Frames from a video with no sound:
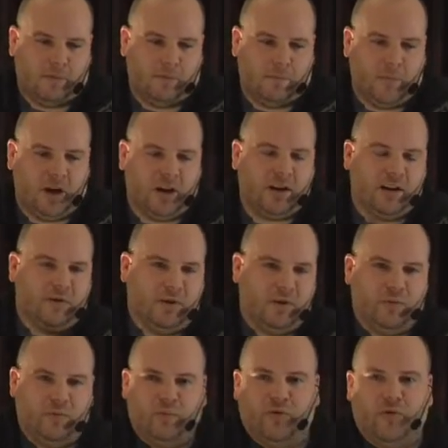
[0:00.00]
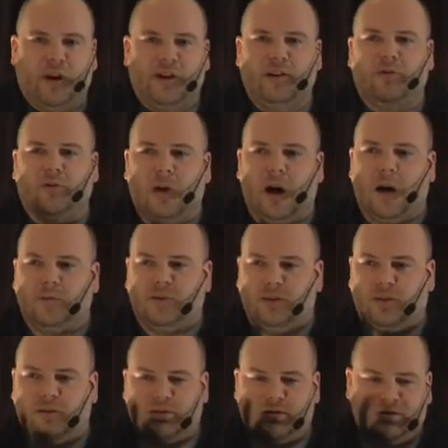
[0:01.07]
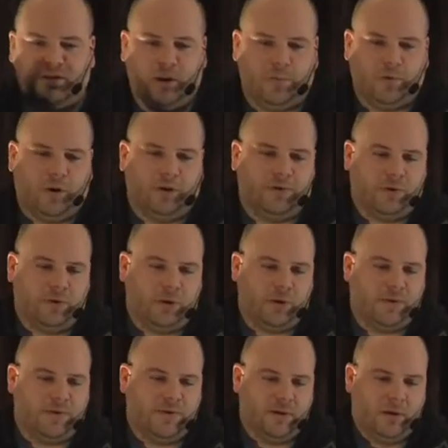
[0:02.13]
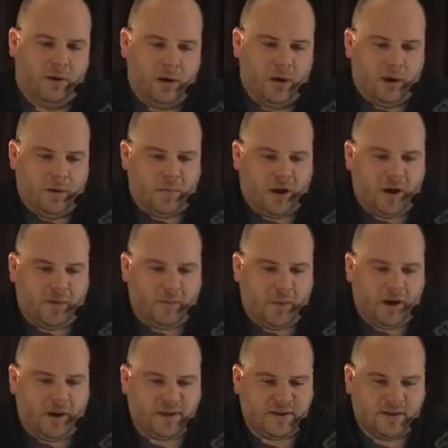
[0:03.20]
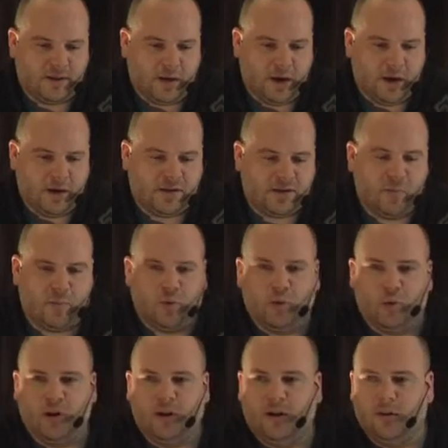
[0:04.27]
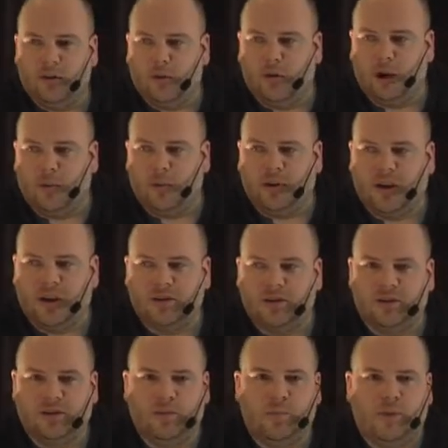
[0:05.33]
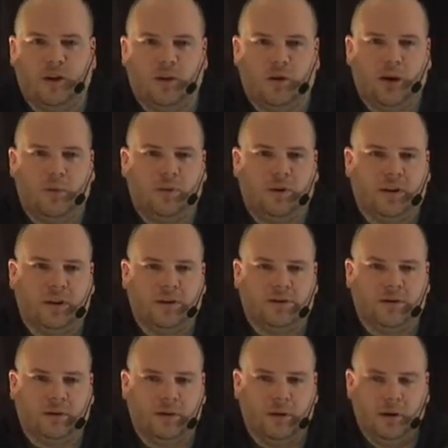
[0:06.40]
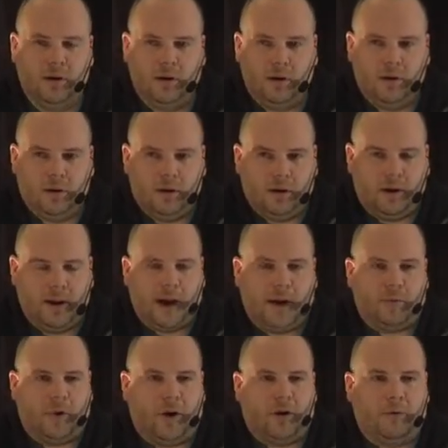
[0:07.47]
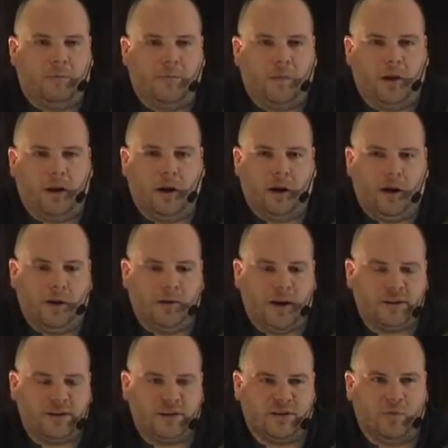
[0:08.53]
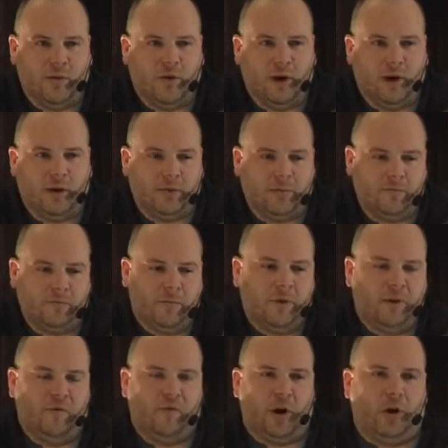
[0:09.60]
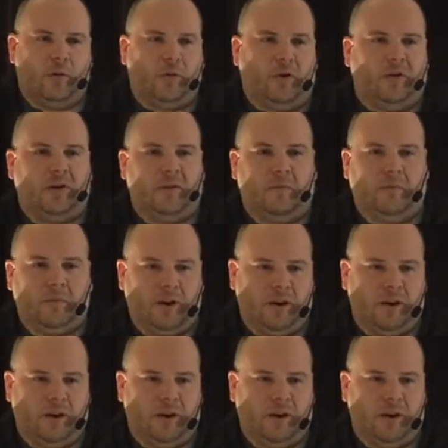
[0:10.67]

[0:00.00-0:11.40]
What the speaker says: many can do, provide different options and cheaper alternatives, but it makes supporting your application, submitting your application, a nightmare. That's just one variable in